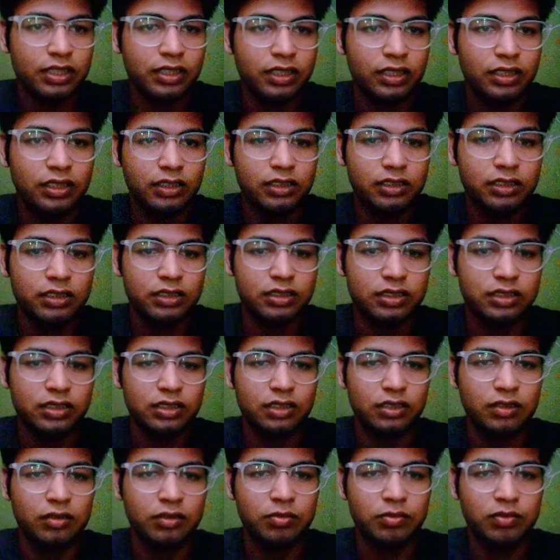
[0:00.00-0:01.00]
I think this
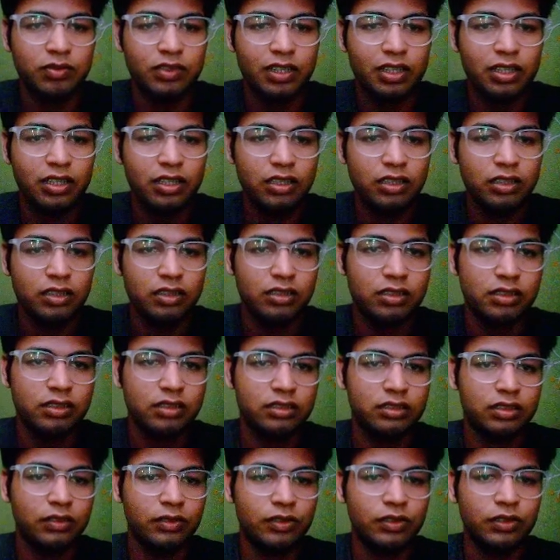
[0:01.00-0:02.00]
is our file
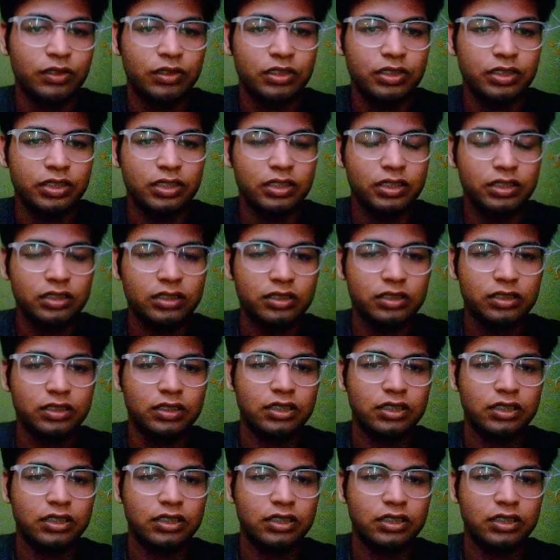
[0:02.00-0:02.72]
server.js.